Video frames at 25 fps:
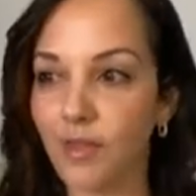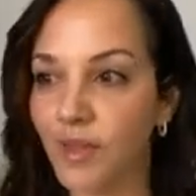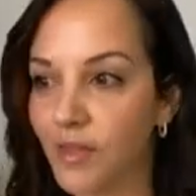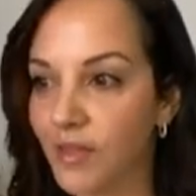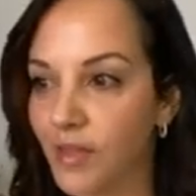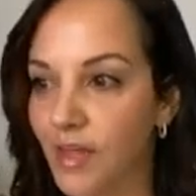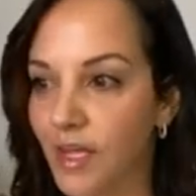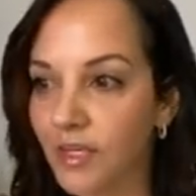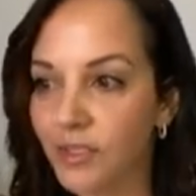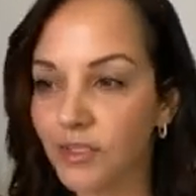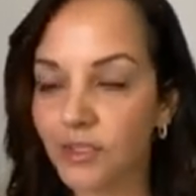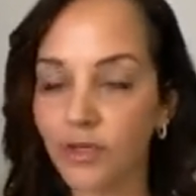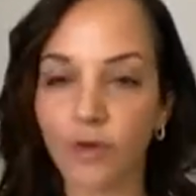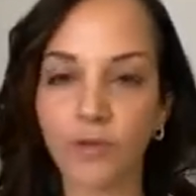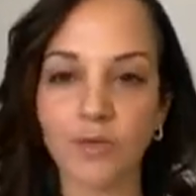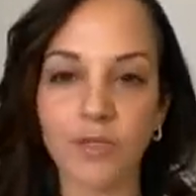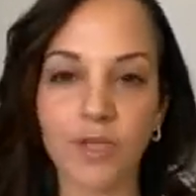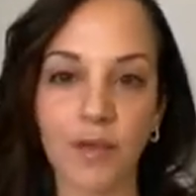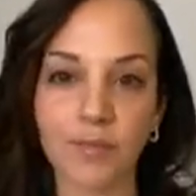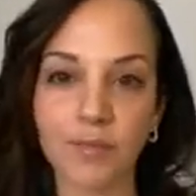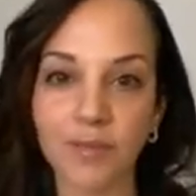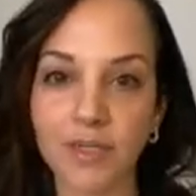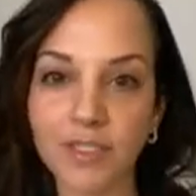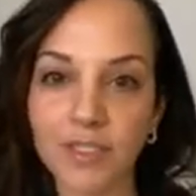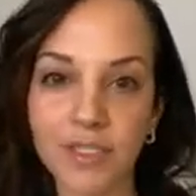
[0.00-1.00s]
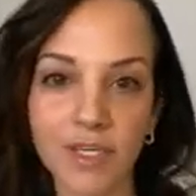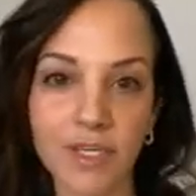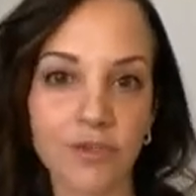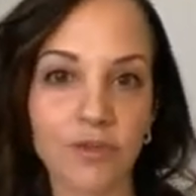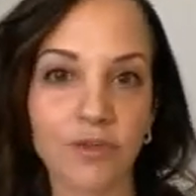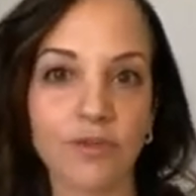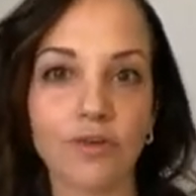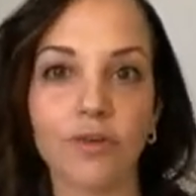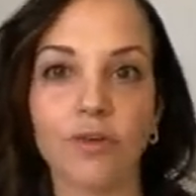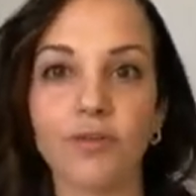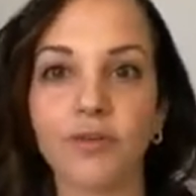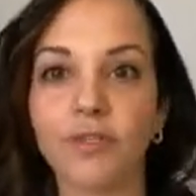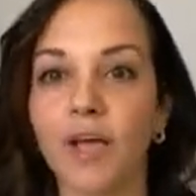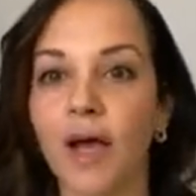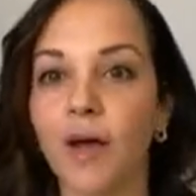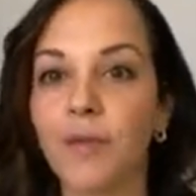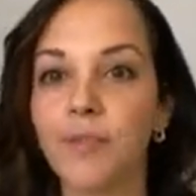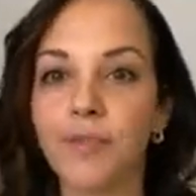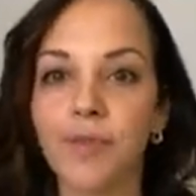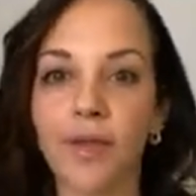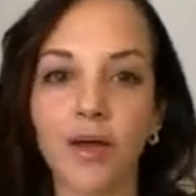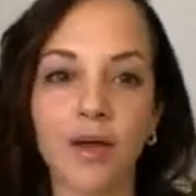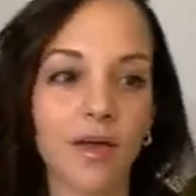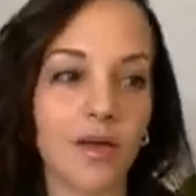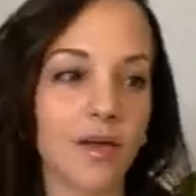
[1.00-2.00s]
The thing shows up. The teacher shows
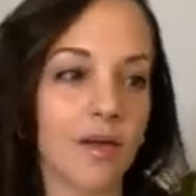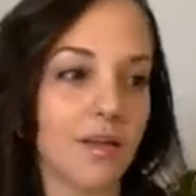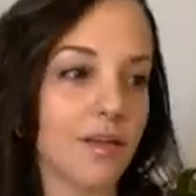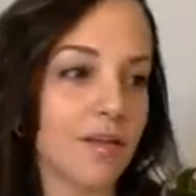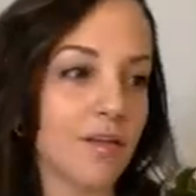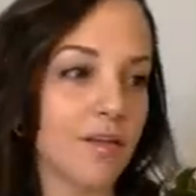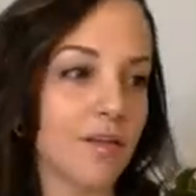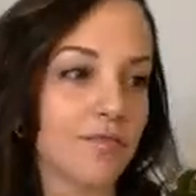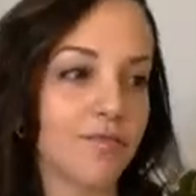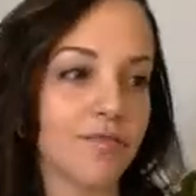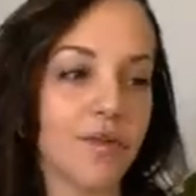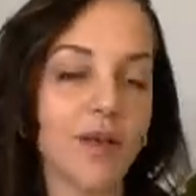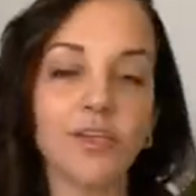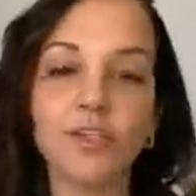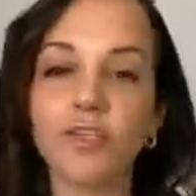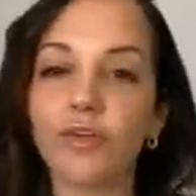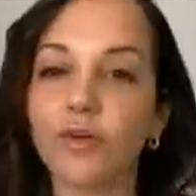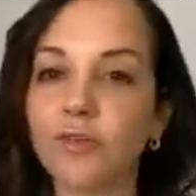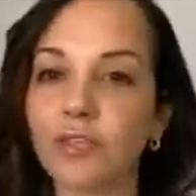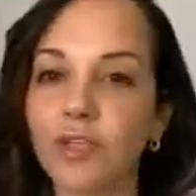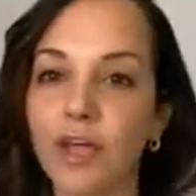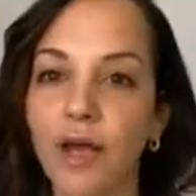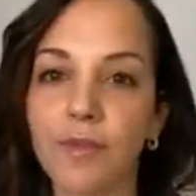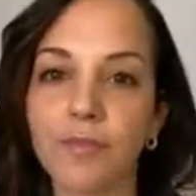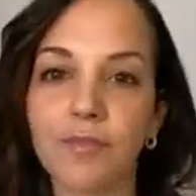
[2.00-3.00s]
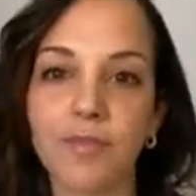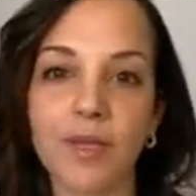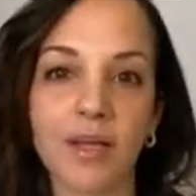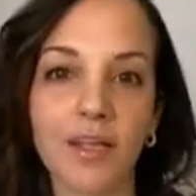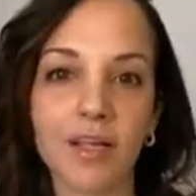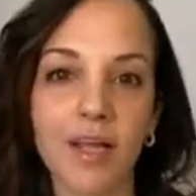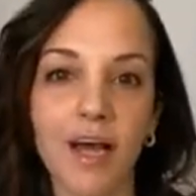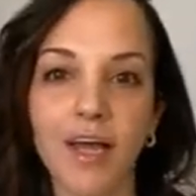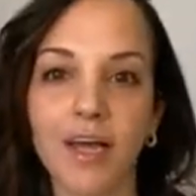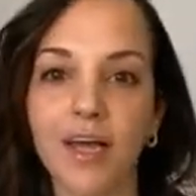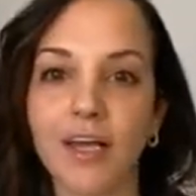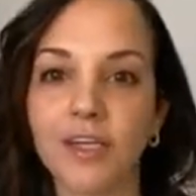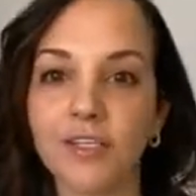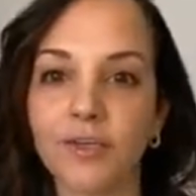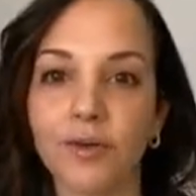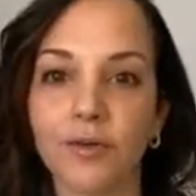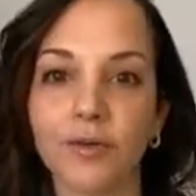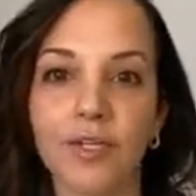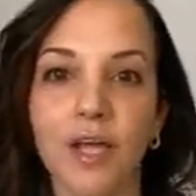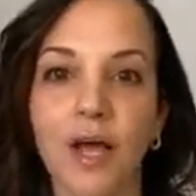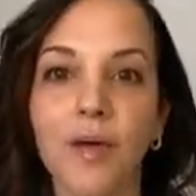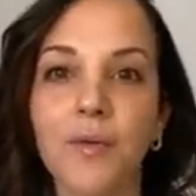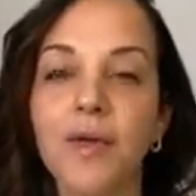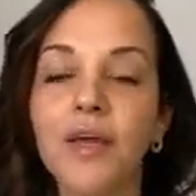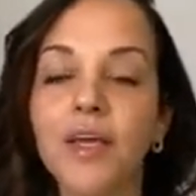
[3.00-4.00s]
up. The friend shows up. The client
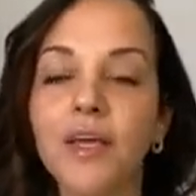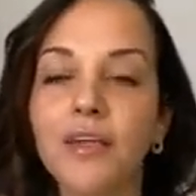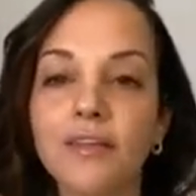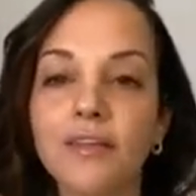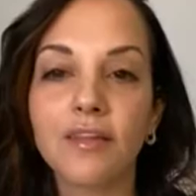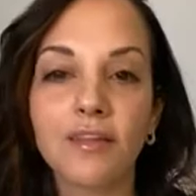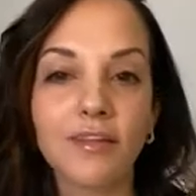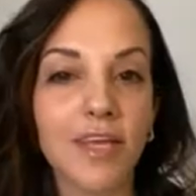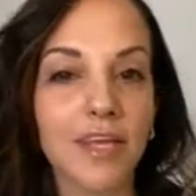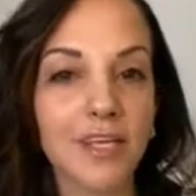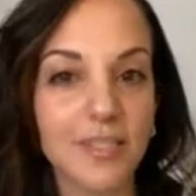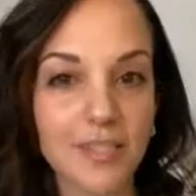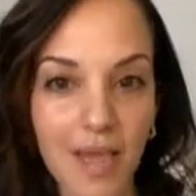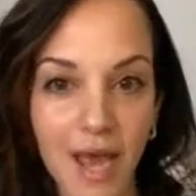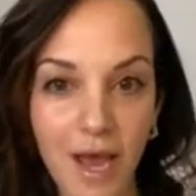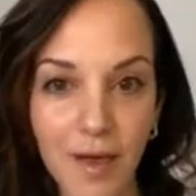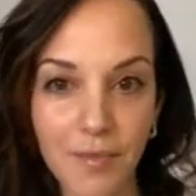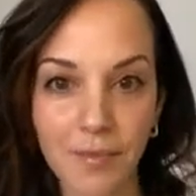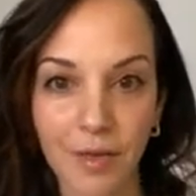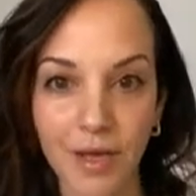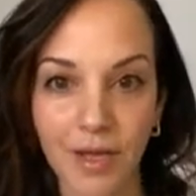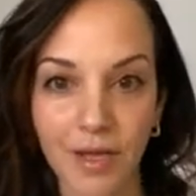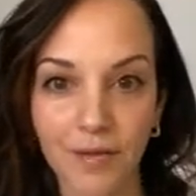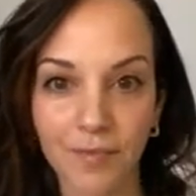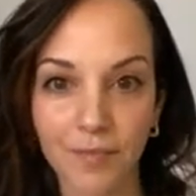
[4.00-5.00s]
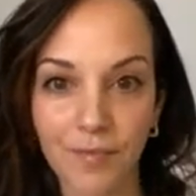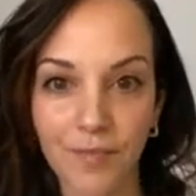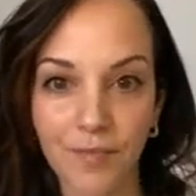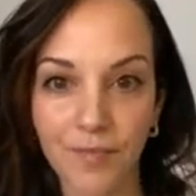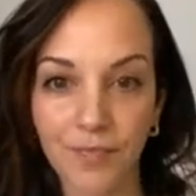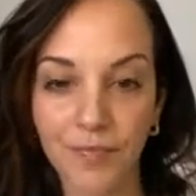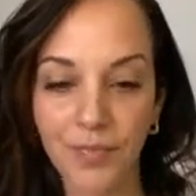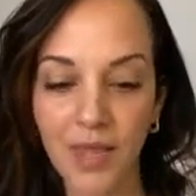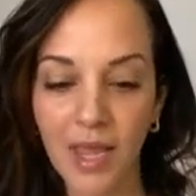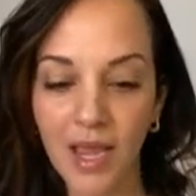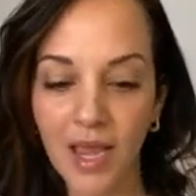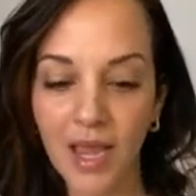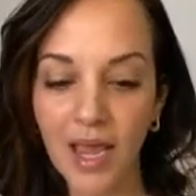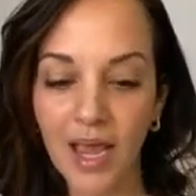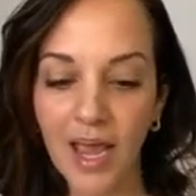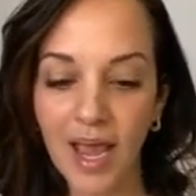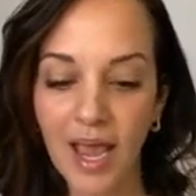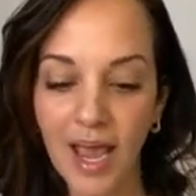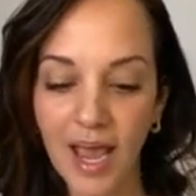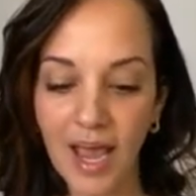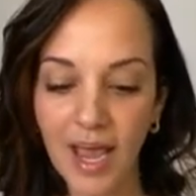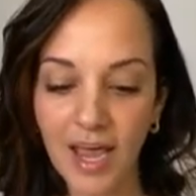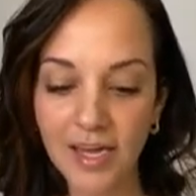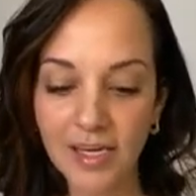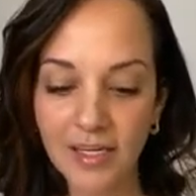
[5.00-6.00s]
shows up. The things happen.
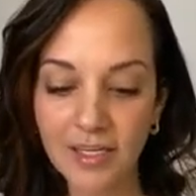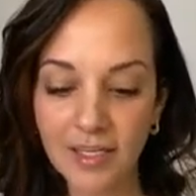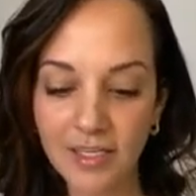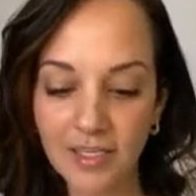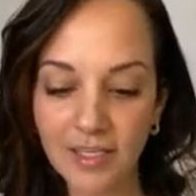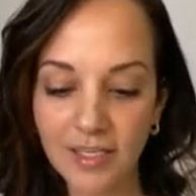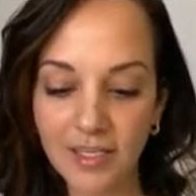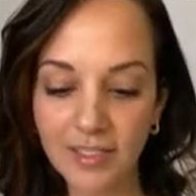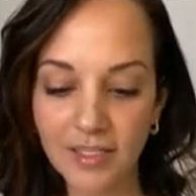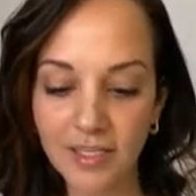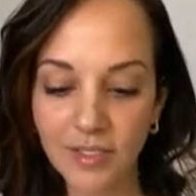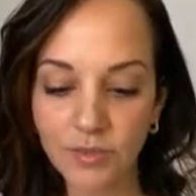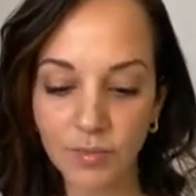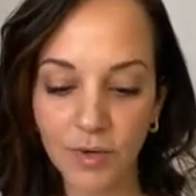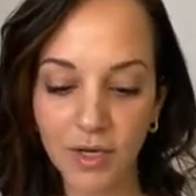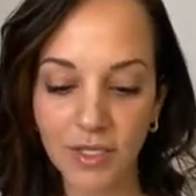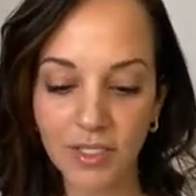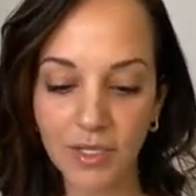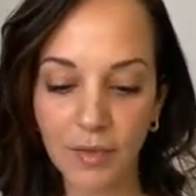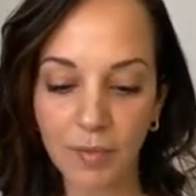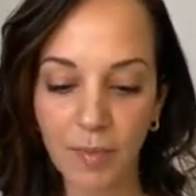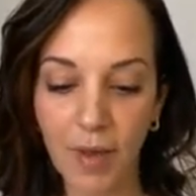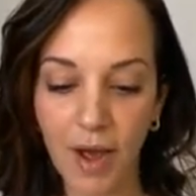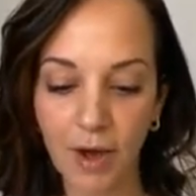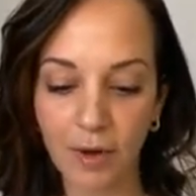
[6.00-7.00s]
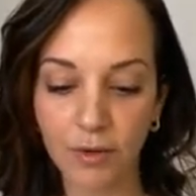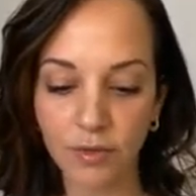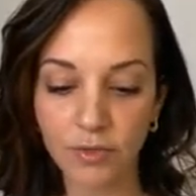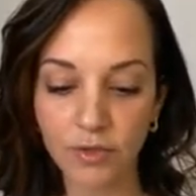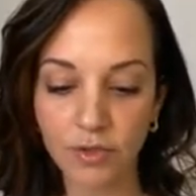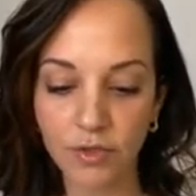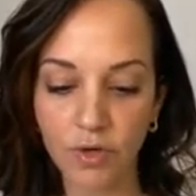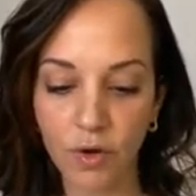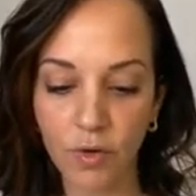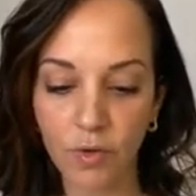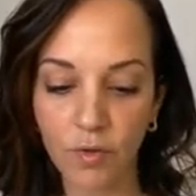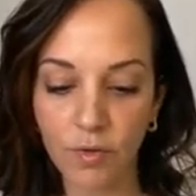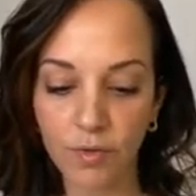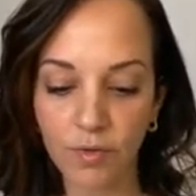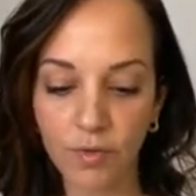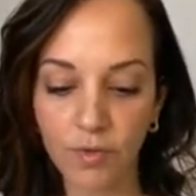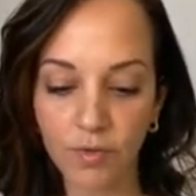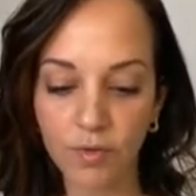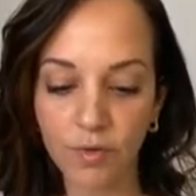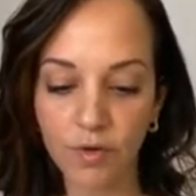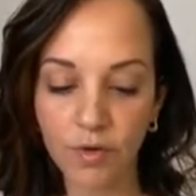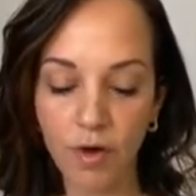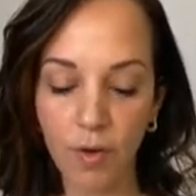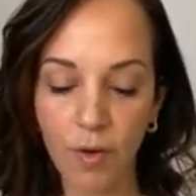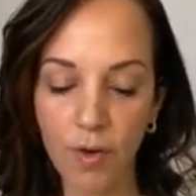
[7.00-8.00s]
And this is what it's about. So
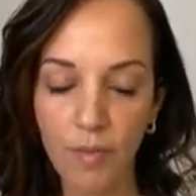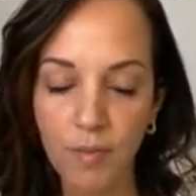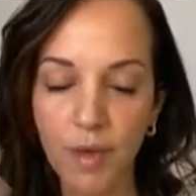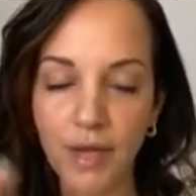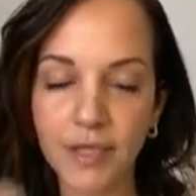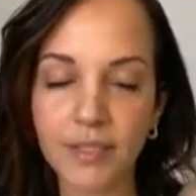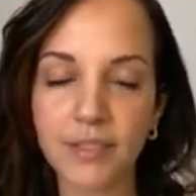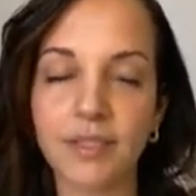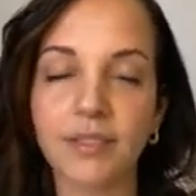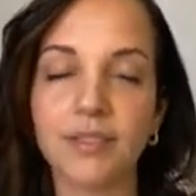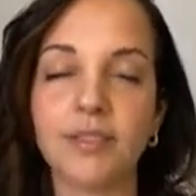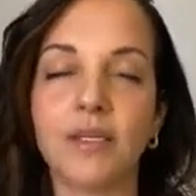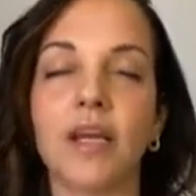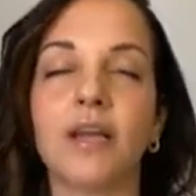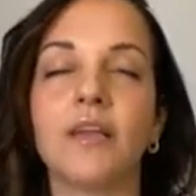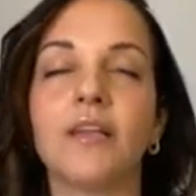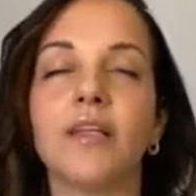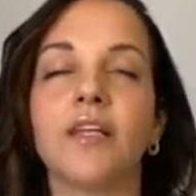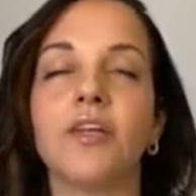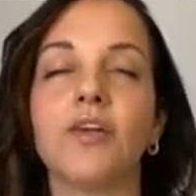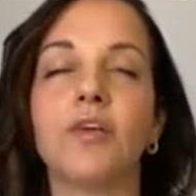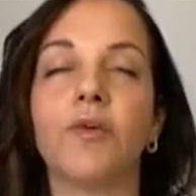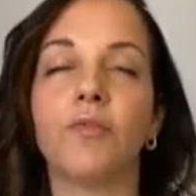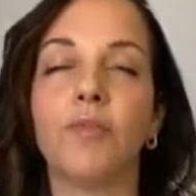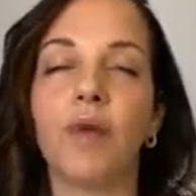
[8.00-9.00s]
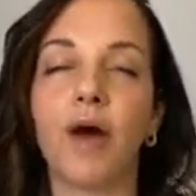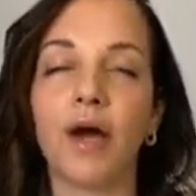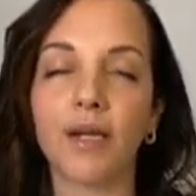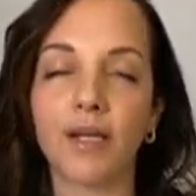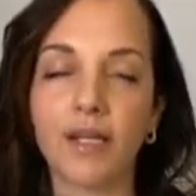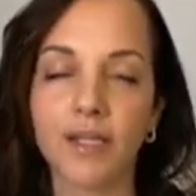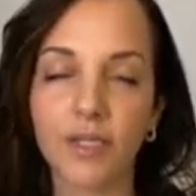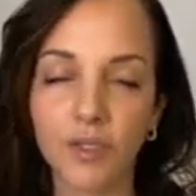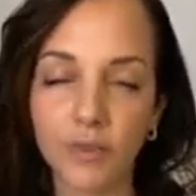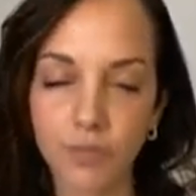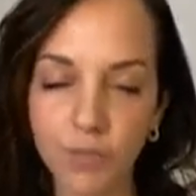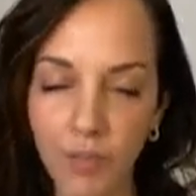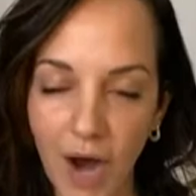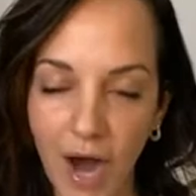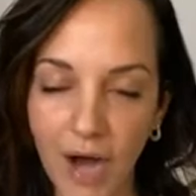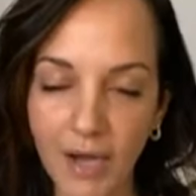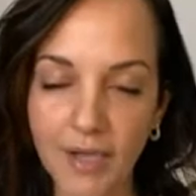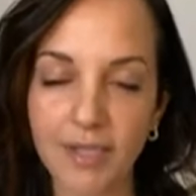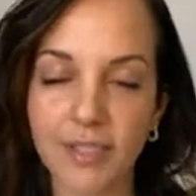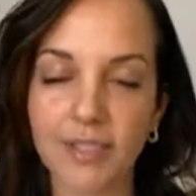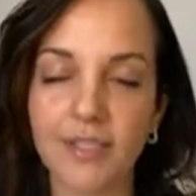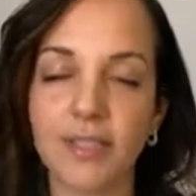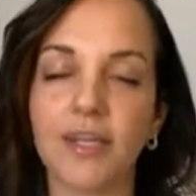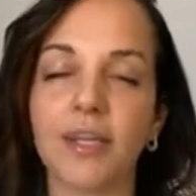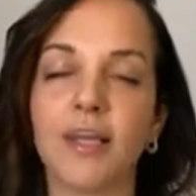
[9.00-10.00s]
going back to settling your body, let's
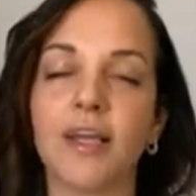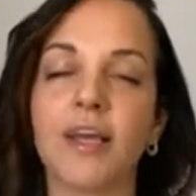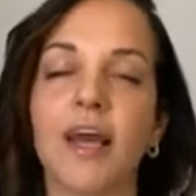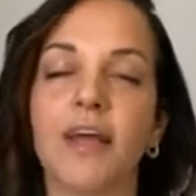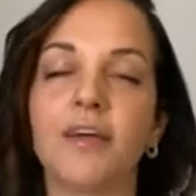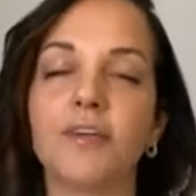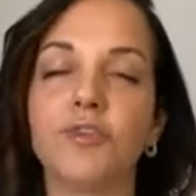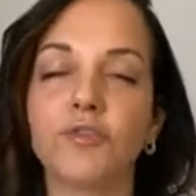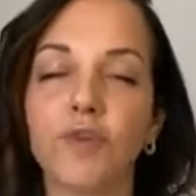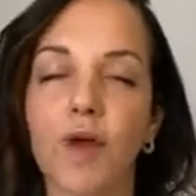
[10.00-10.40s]
practice it again.